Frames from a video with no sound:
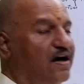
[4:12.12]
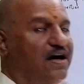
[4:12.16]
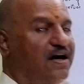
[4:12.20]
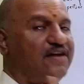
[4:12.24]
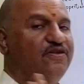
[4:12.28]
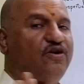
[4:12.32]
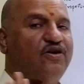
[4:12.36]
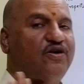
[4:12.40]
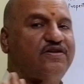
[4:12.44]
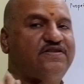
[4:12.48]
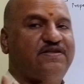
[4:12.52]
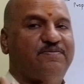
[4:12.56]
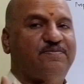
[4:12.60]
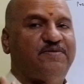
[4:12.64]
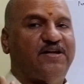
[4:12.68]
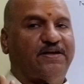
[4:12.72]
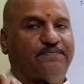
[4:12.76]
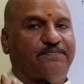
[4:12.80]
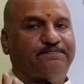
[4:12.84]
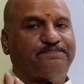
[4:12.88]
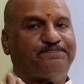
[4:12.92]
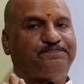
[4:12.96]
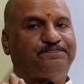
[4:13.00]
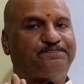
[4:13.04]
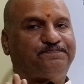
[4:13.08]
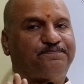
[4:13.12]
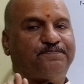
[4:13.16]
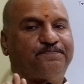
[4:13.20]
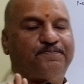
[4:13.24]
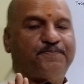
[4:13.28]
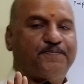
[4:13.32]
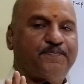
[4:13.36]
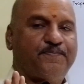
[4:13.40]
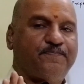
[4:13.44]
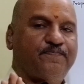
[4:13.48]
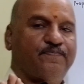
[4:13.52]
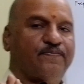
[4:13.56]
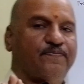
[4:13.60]
are not similar.
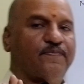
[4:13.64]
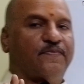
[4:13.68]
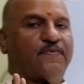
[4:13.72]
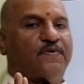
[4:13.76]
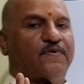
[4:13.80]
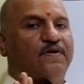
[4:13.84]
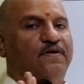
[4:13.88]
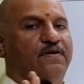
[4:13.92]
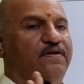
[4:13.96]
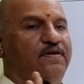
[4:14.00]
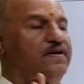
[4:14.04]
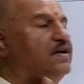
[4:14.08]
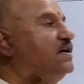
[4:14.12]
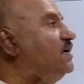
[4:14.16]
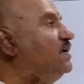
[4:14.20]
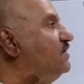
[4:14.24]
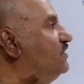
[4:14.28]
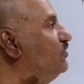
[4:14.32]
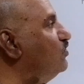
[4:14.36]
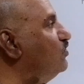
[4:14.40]
They are